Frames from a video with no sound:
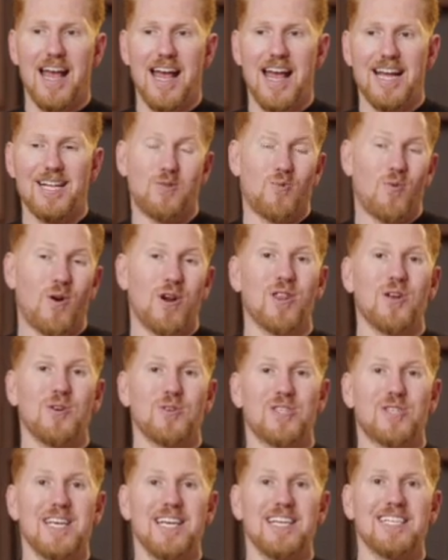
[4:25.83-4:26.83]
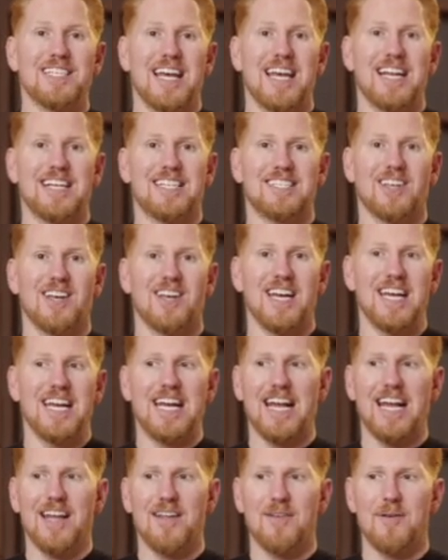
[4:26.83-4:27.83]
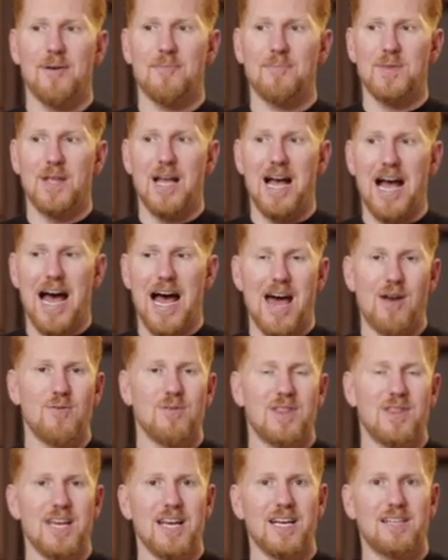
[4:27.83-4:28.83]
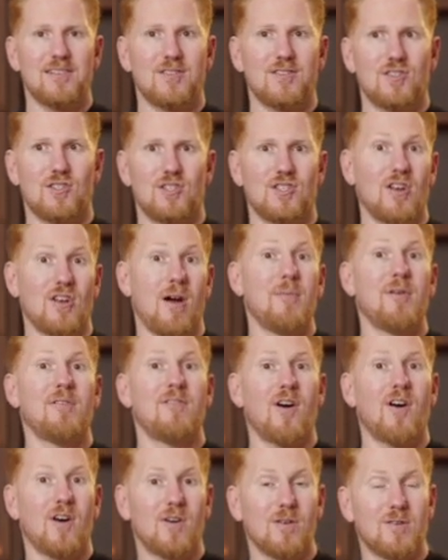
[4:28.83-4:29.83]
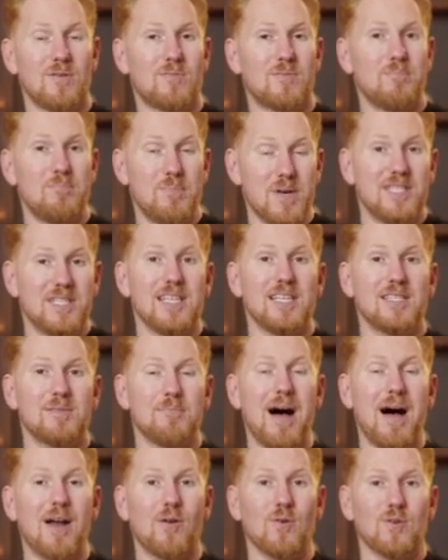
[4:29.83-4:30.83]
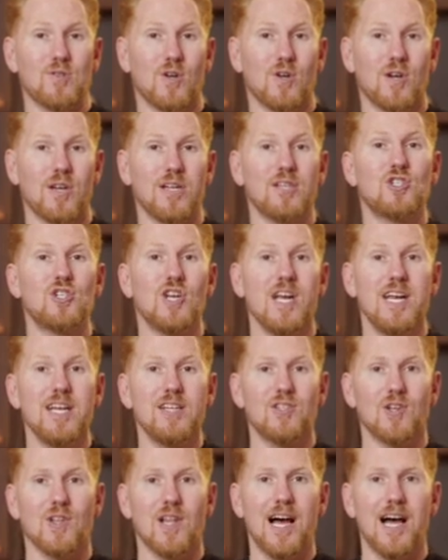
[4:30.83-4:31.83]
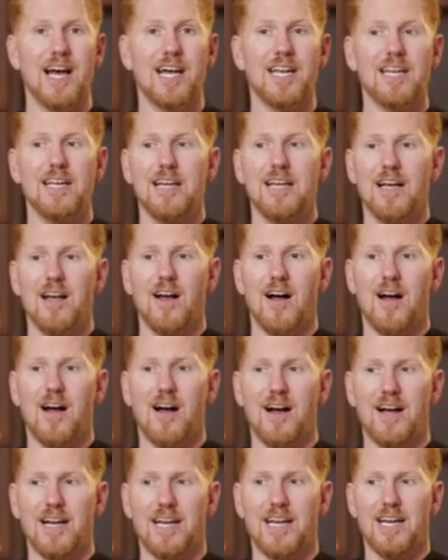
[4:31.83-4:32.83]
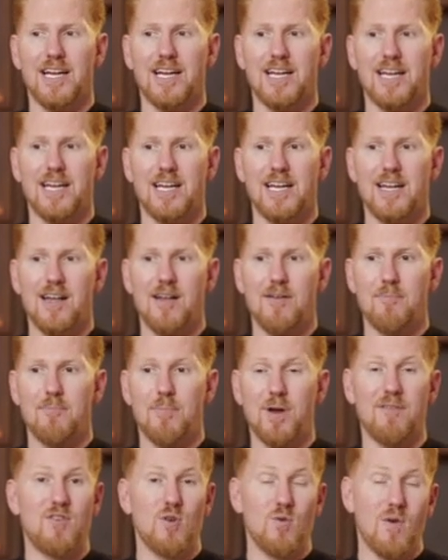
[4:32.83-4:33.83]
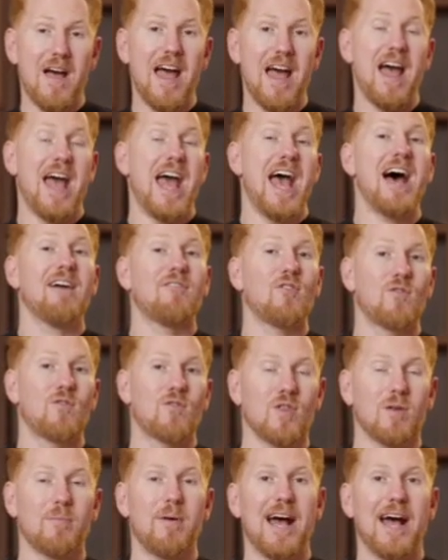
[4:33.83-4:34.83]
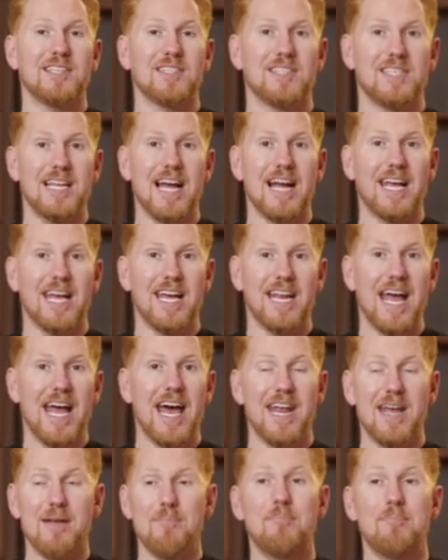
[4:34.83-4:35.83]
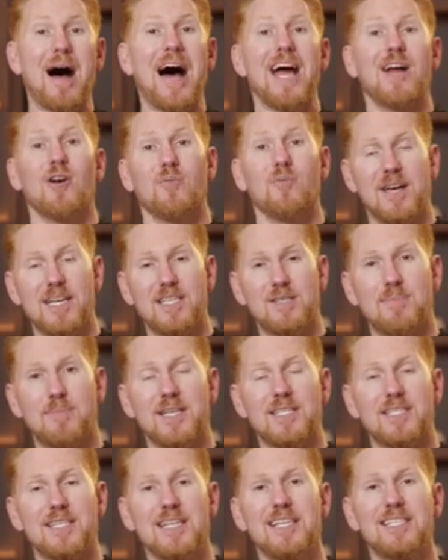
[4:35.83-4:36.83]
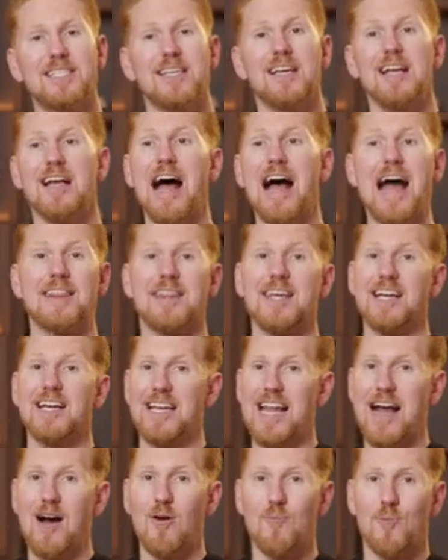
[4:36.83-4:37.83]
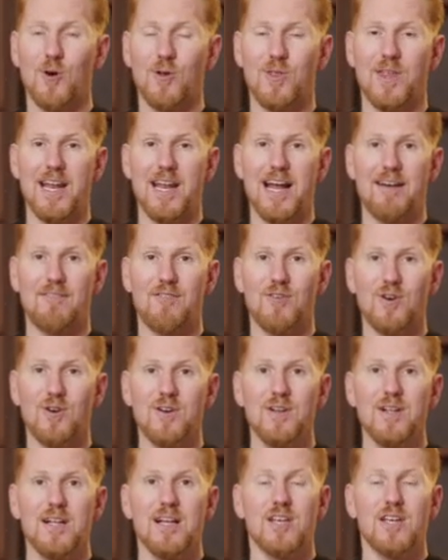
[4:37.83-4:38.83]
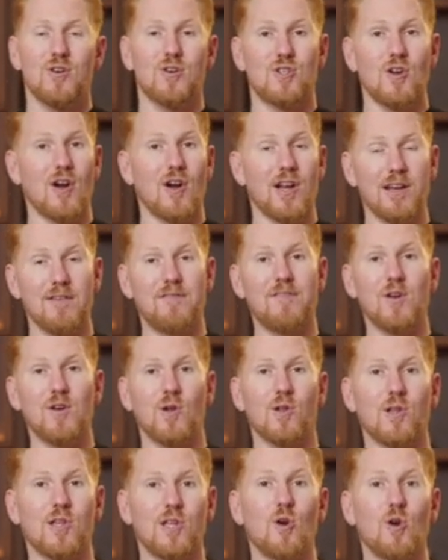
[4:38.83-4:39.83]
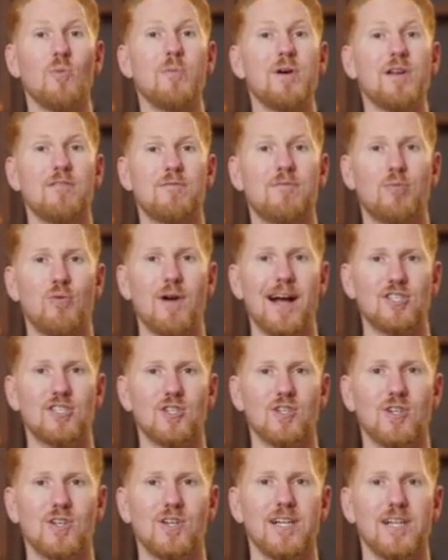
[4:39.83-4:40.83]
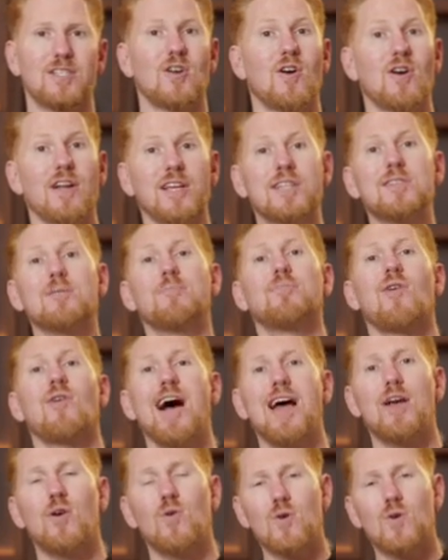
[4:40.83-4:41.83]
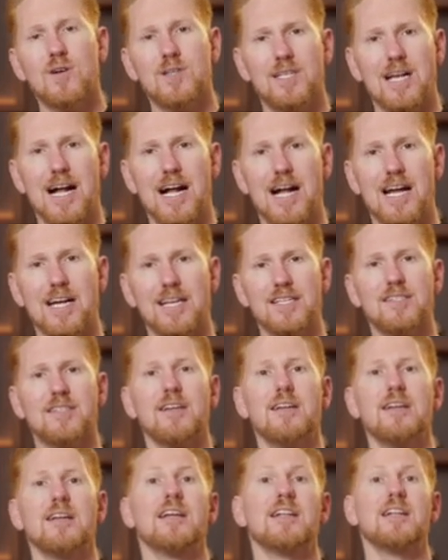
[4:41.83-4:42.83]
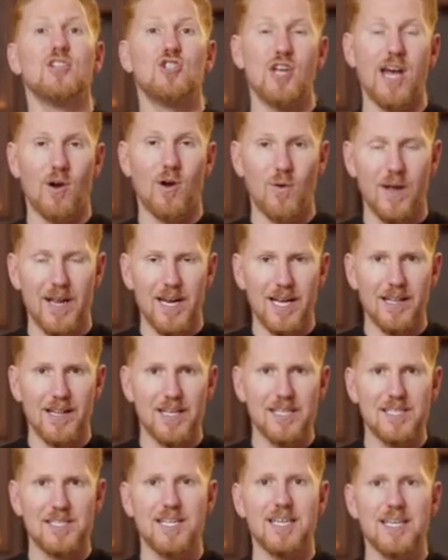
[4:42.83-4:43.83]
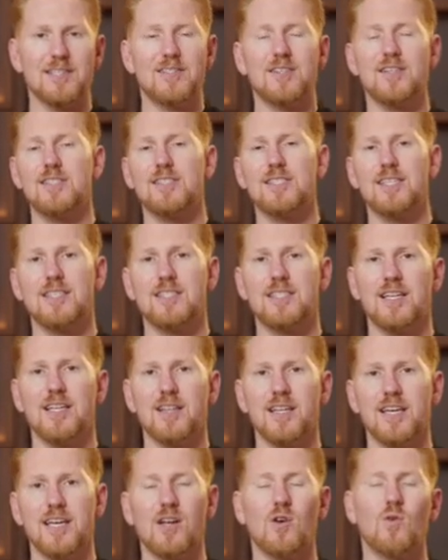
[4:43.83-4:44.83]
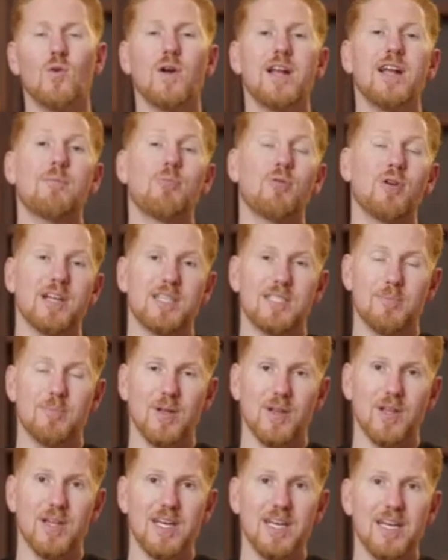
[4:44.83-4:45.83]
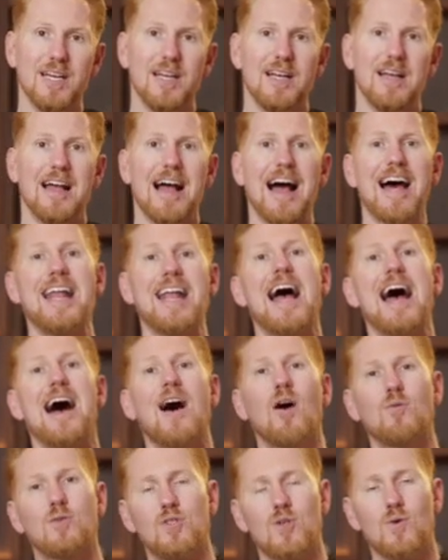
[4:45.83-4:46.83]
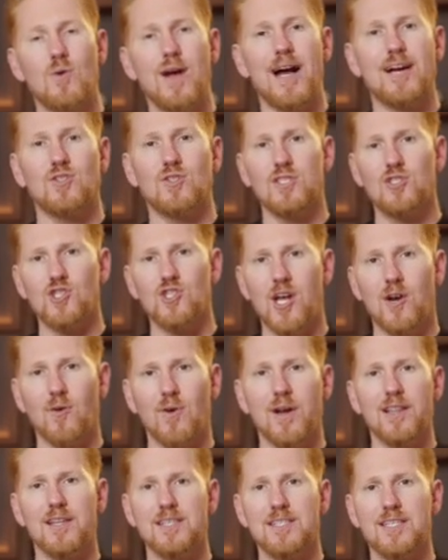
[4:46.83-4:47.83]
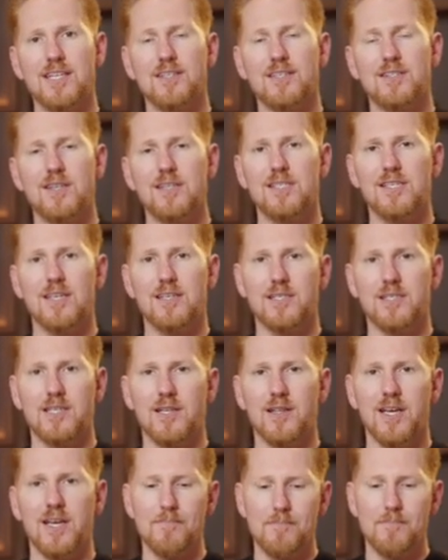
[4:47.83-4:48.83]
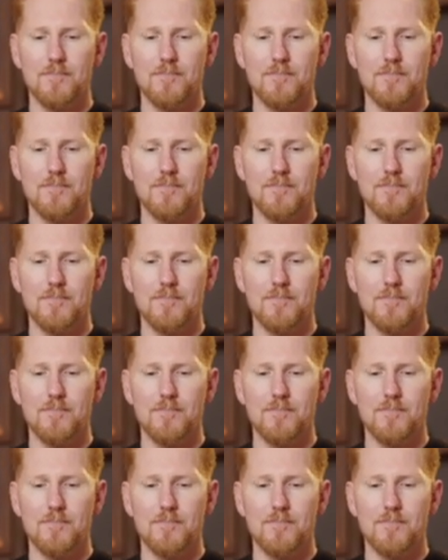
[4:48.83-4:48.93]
It's one of those things that it's like, I don't think some of our business models are going to change a lot. But if you have over the past decade had a buyer-based business, I think now more than ever, you're starting to feel a little bit of pressure and starting to prioritize generating listings consistently and creating predictability on how to actually generate listings consistently.